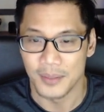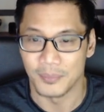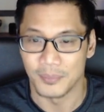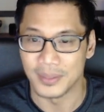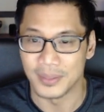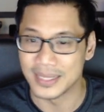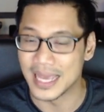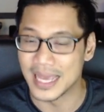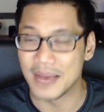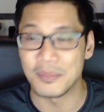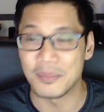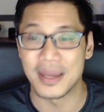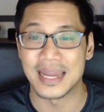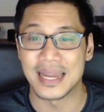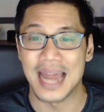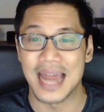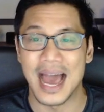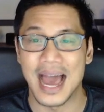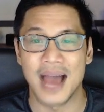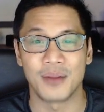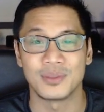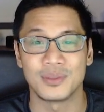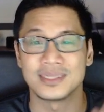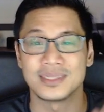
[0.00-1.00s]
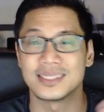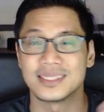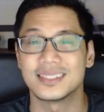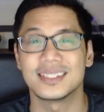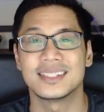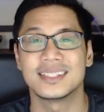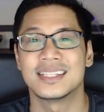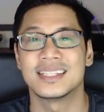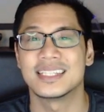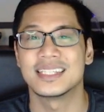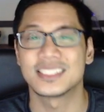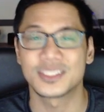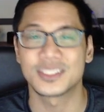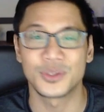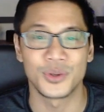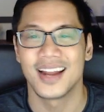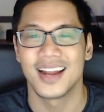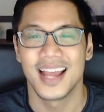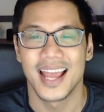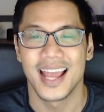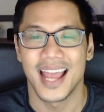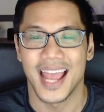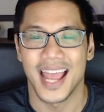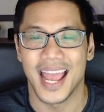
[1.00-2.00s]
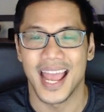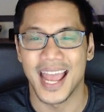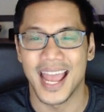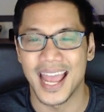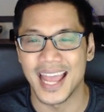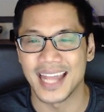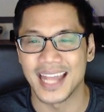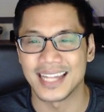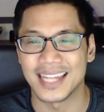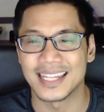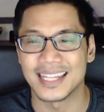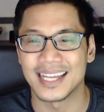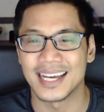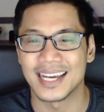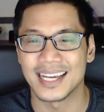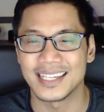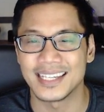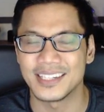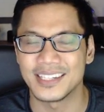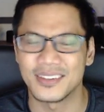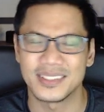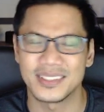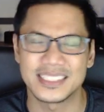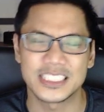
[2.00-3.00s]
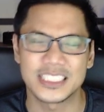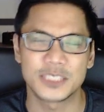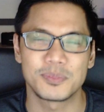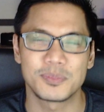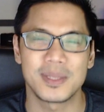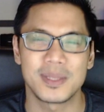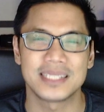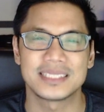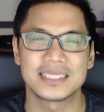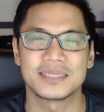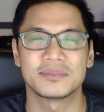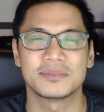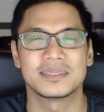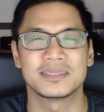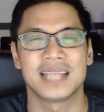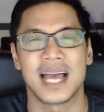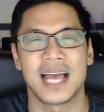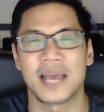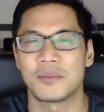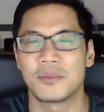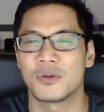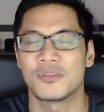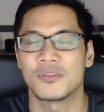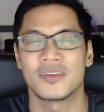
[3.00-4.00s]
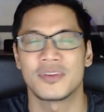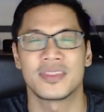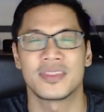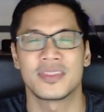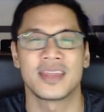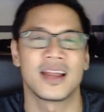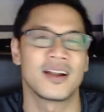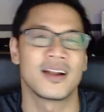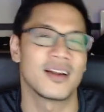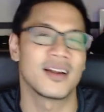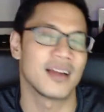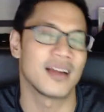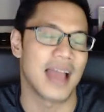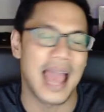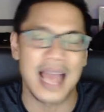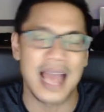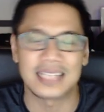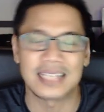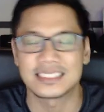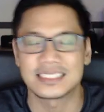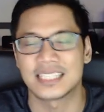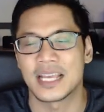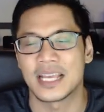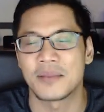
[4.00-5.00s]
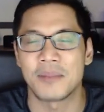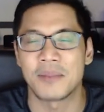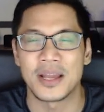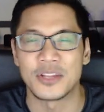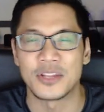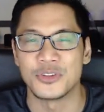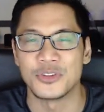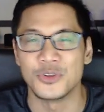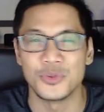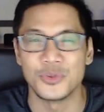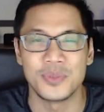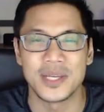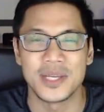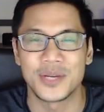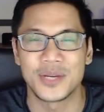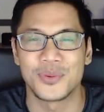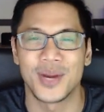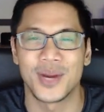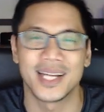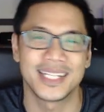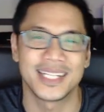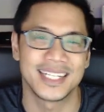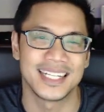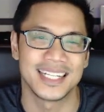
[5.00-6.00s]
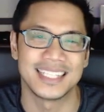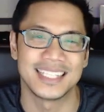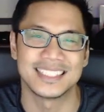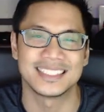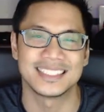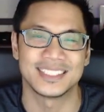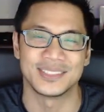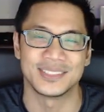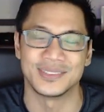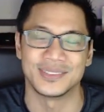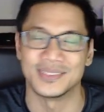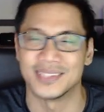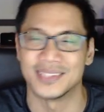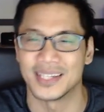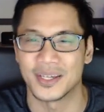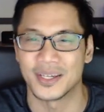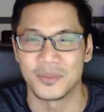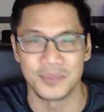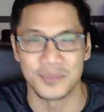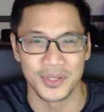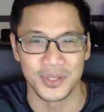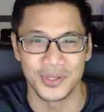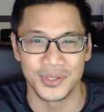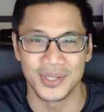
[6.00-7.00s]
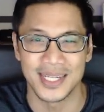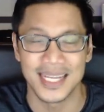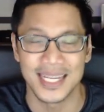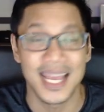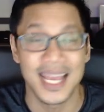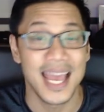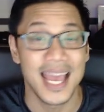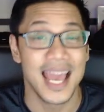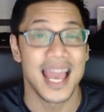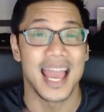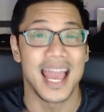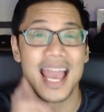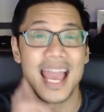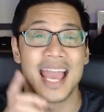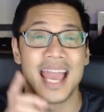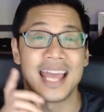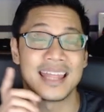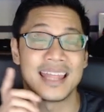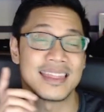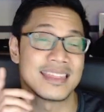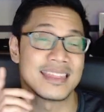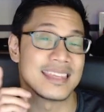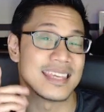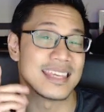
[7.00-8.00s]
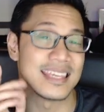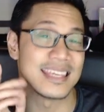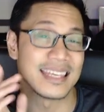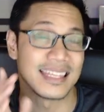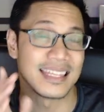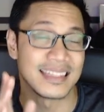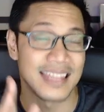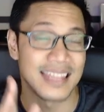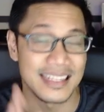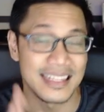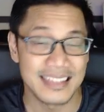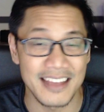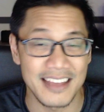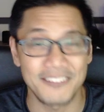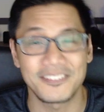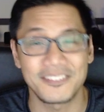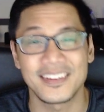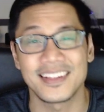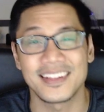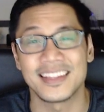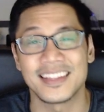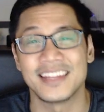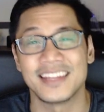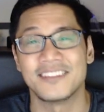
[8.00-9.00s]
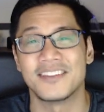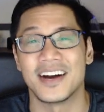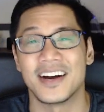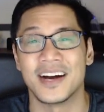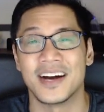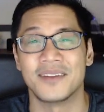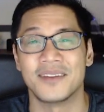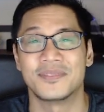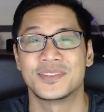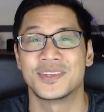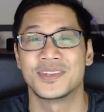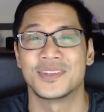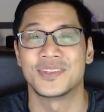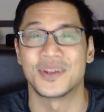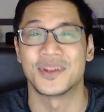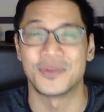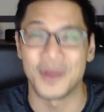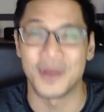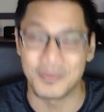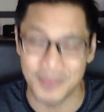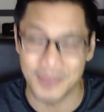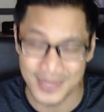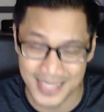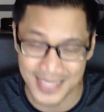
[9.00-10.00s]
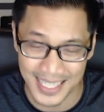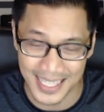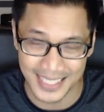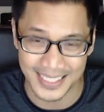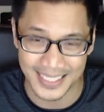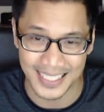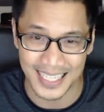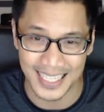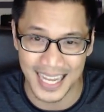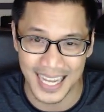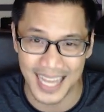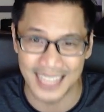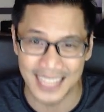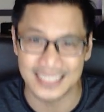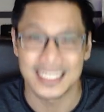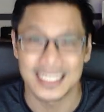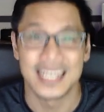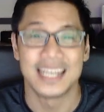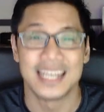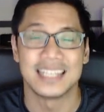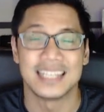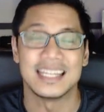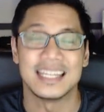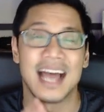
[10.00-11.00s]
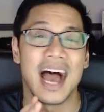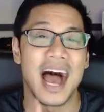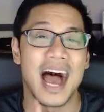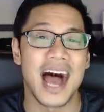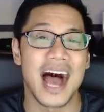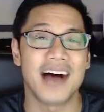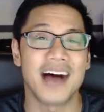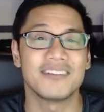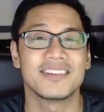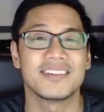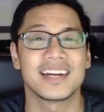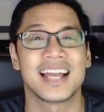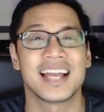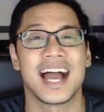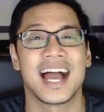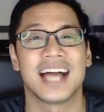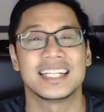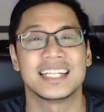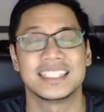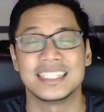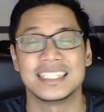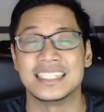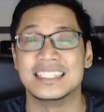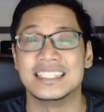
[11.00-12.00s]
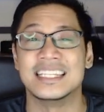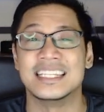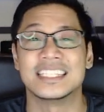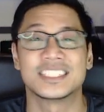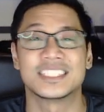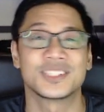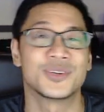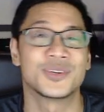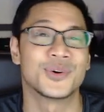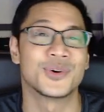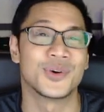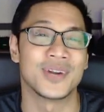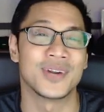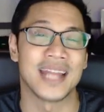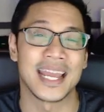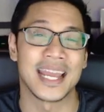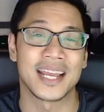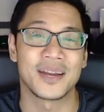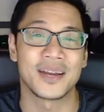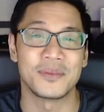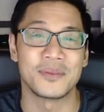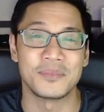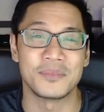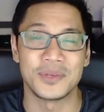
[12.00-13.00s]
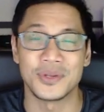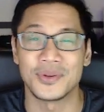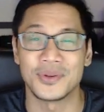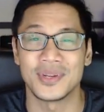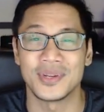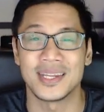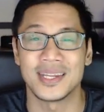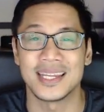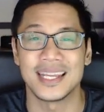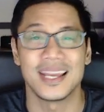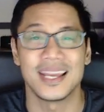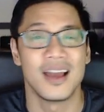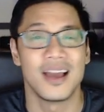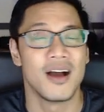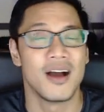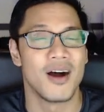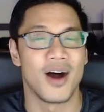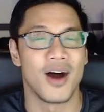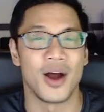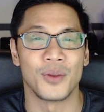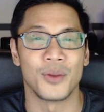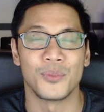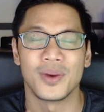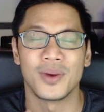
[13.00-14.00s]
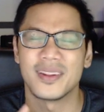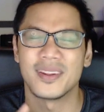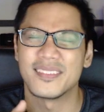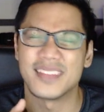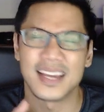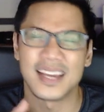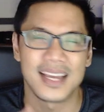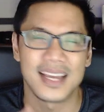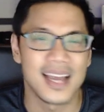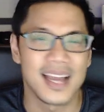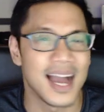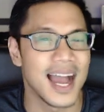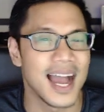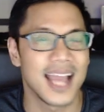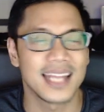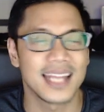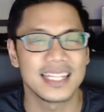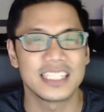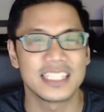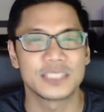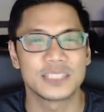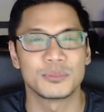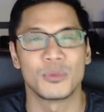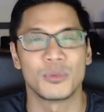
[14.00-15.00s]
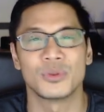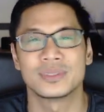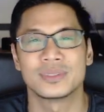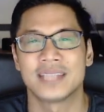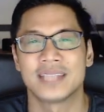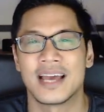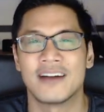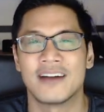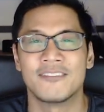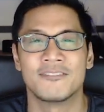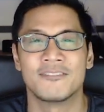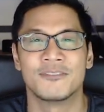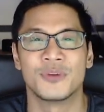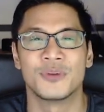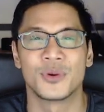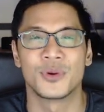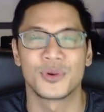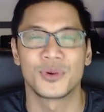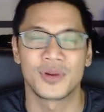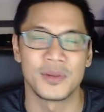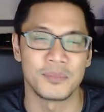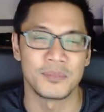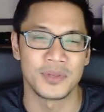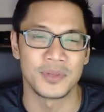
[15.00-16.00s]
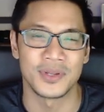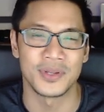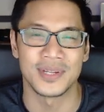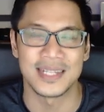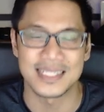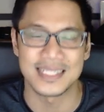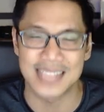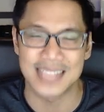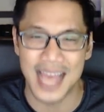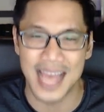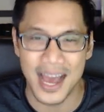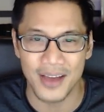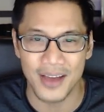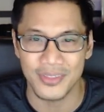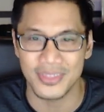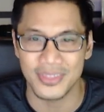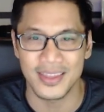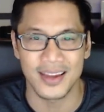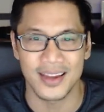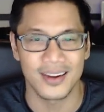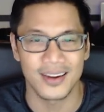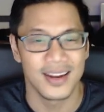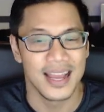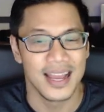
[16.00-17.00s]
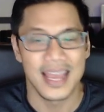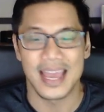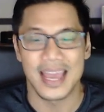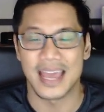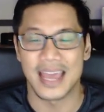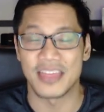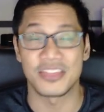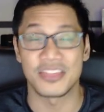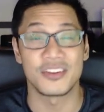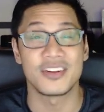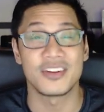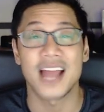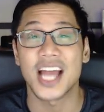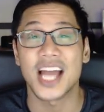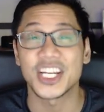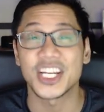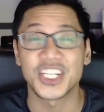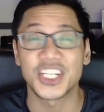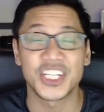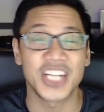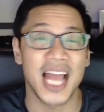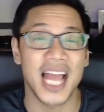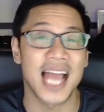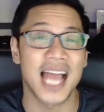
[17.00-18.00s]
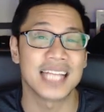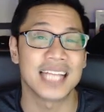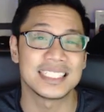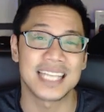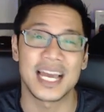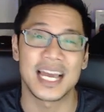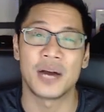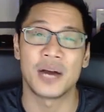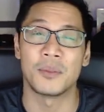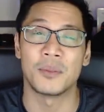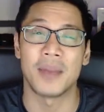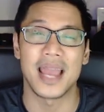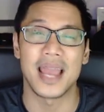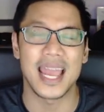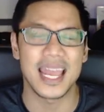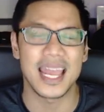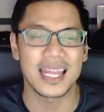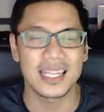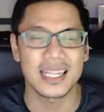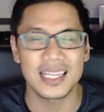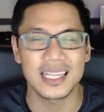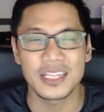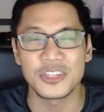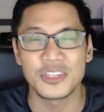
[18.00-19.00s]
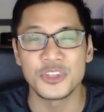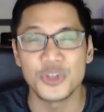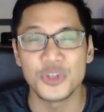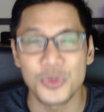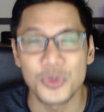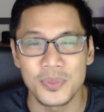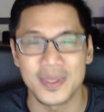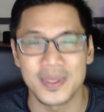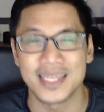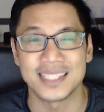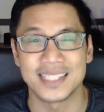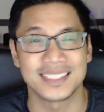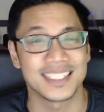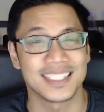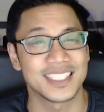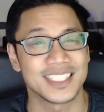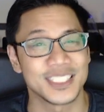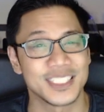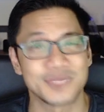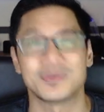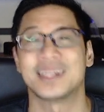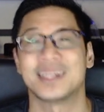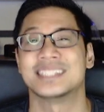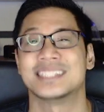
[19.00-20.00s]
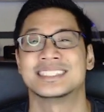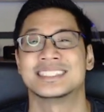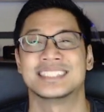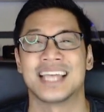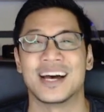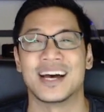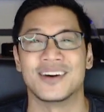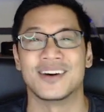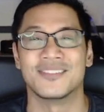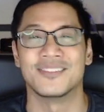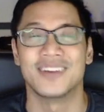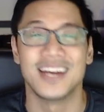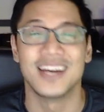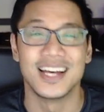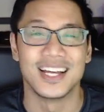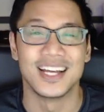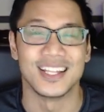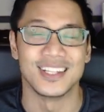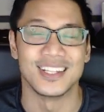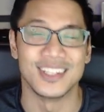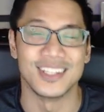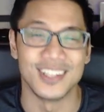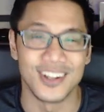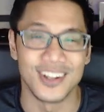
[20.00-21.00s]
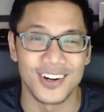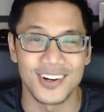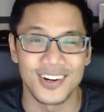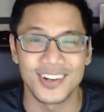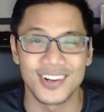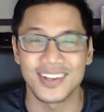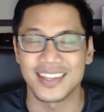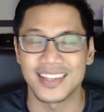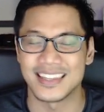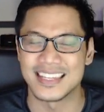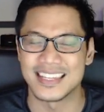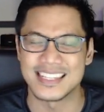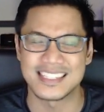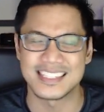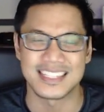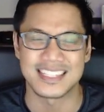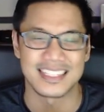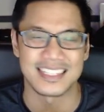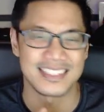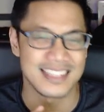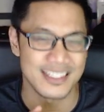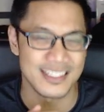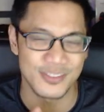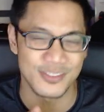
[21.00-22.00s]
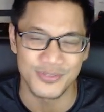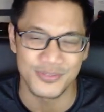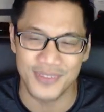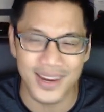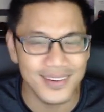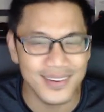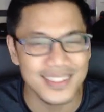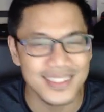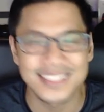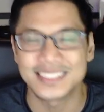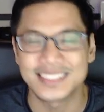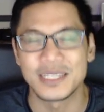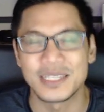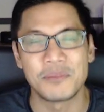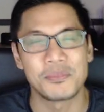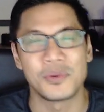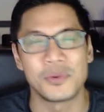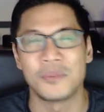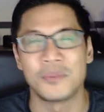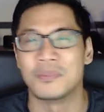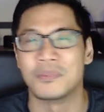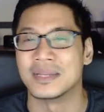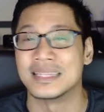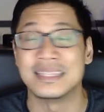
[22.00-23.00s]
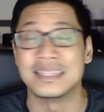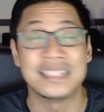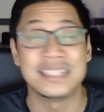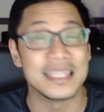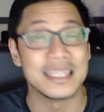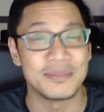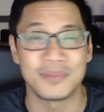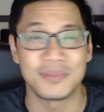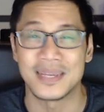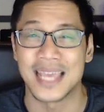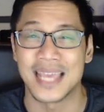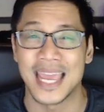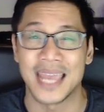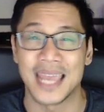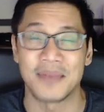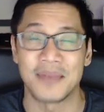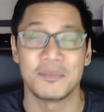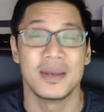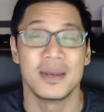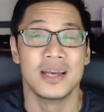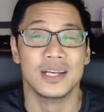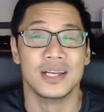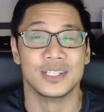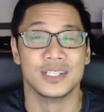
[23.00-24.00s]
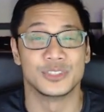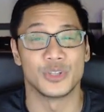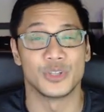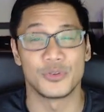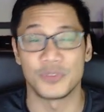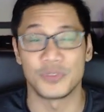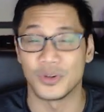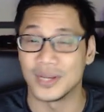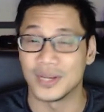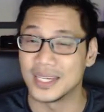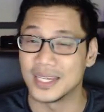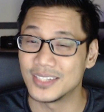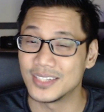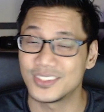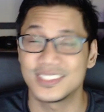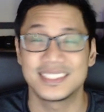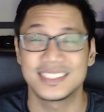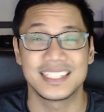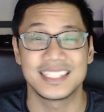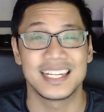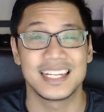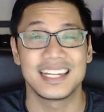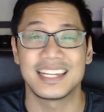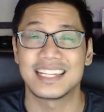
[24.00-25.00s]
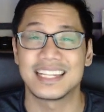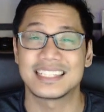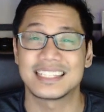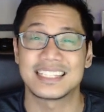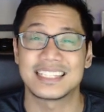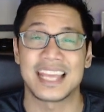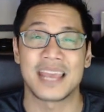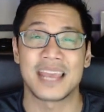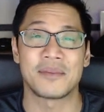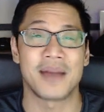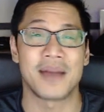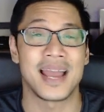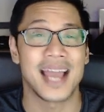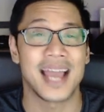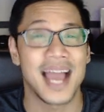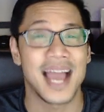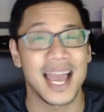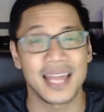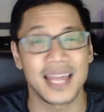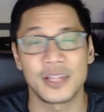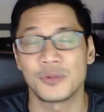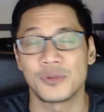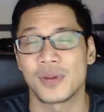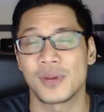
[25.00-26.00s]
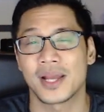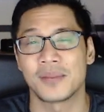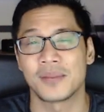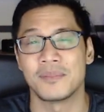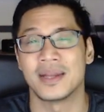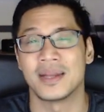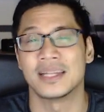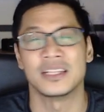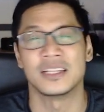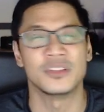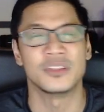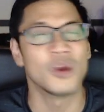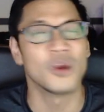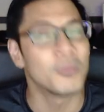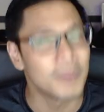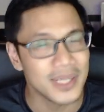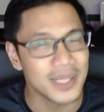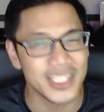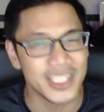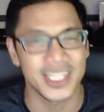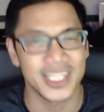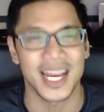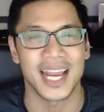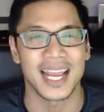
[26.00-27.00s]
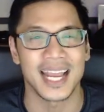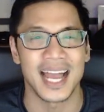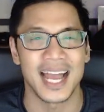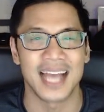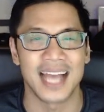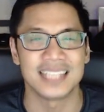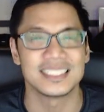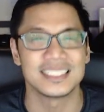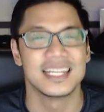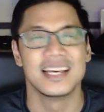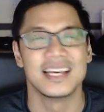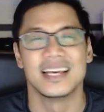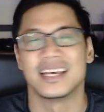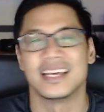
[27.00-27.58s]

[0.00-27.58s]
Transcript: But yeah, man, I was in the Discord and I just spent some time over there asking my newbie questions to the community, and they definitely live up to their reputation, guys. The Aavegotchi Discord and community are one of the kindest, most helpful communities out there, and they're not shy to help any newbies such as myself learn this very simple but deep game. So if you're interested in this game, I highly recommend it. Don't be shy, guys.